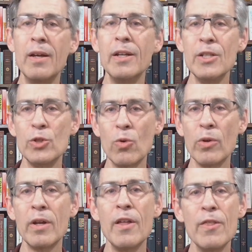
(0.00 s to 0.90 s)
In
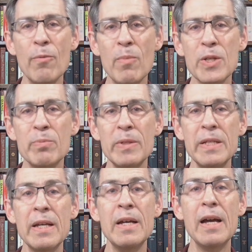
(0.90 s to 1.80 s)
short, there must
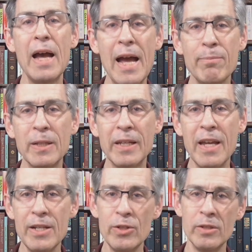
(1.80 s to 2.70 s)
be
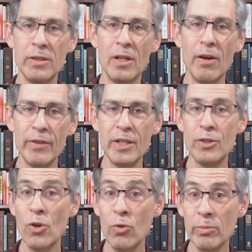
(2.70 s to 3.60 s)
application of the
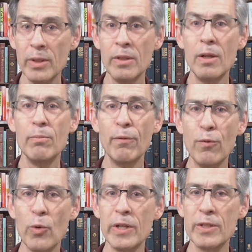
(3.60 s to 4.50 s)
atonement
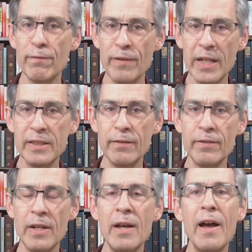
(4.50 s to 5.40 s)
before it is effective,
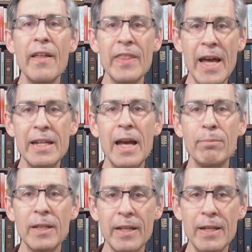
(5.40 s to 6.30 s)
and that
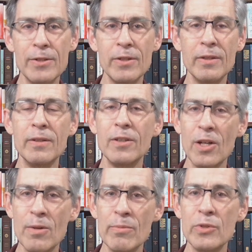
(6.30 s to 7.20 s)
application
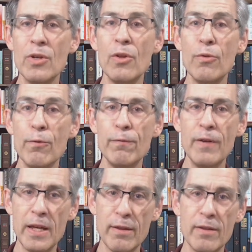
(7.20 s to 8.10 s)
comes through
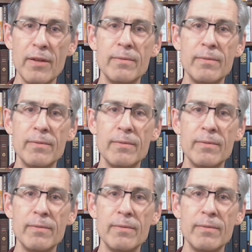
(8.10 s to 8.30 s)
faith.